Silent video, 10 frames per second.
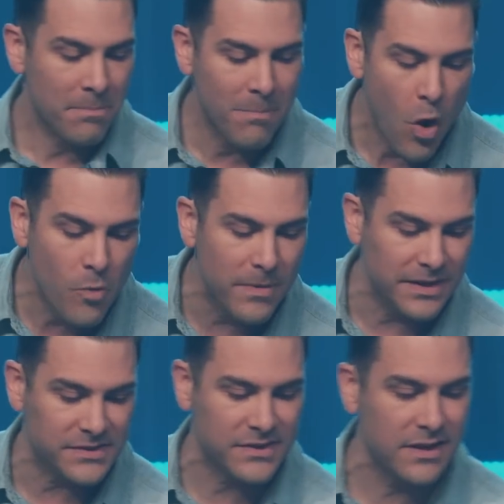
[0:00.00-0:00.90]

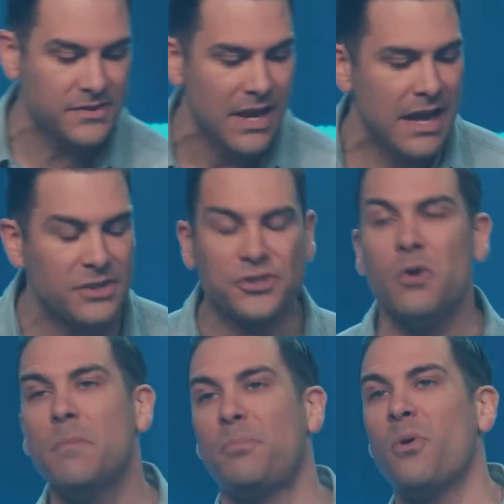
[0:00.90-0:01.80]
moments. And it's
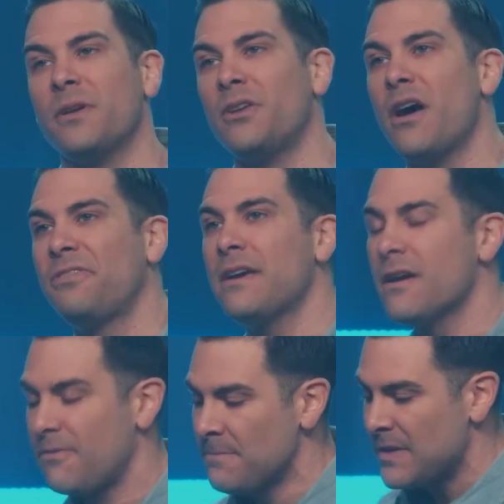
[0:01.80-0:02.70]
so important. You know, I think
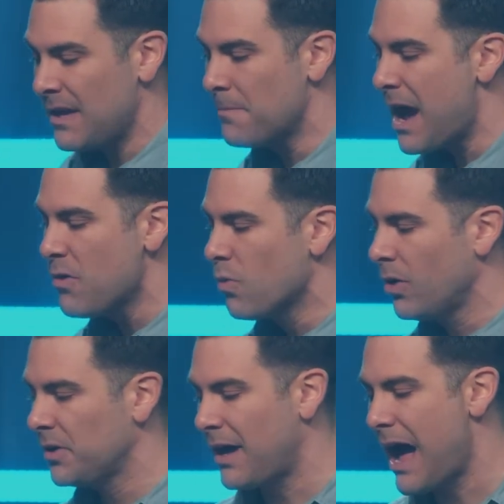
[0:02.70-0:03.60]
of, in my
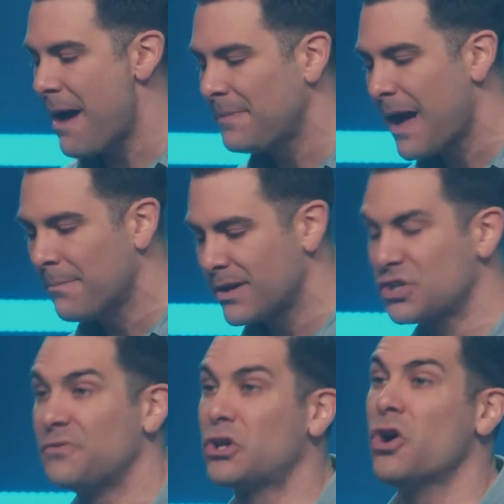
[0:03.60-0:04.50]
world, I'm not
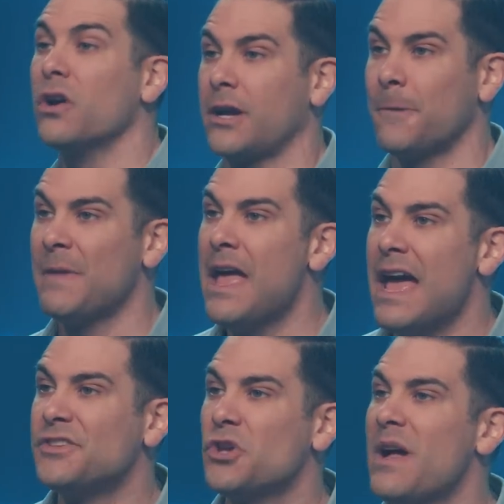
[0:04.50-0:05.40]
much of a cook.
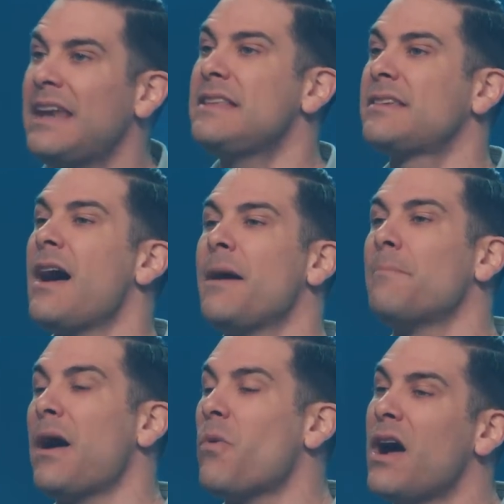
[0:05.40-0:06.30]
And so anytime
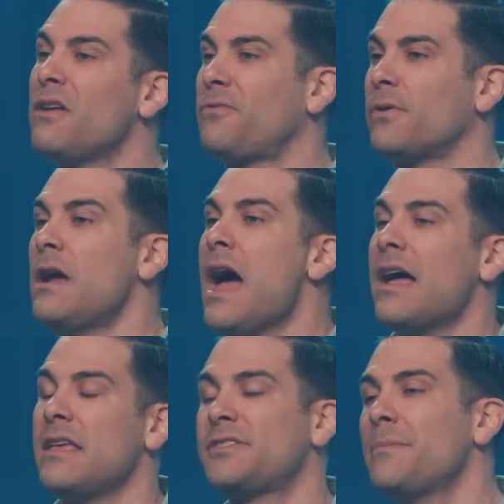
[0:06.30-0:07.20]
my wife or
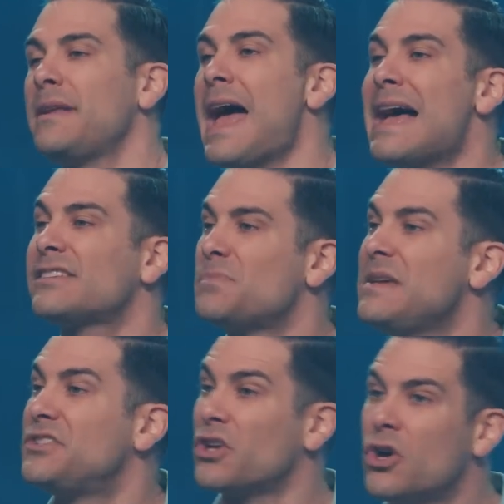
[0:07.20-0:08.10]
somebody asks
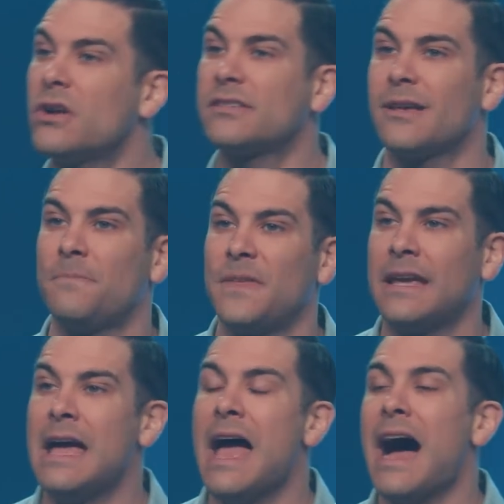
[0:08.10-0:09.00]
me to cook
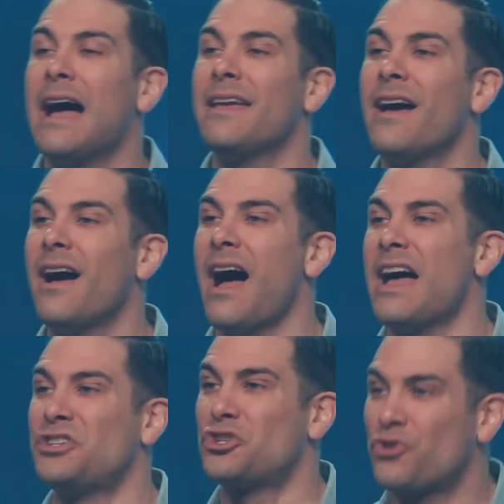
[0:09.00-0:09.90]
something,
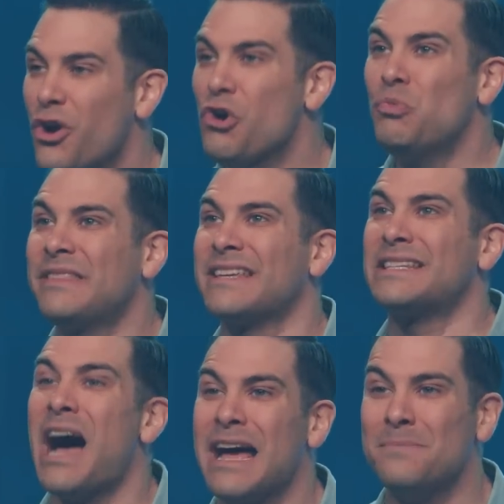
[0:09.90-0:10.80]
I struggle with the
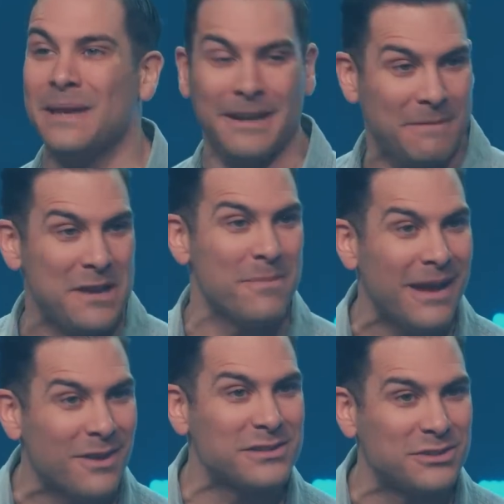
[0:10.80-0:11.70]
timing. Anybody else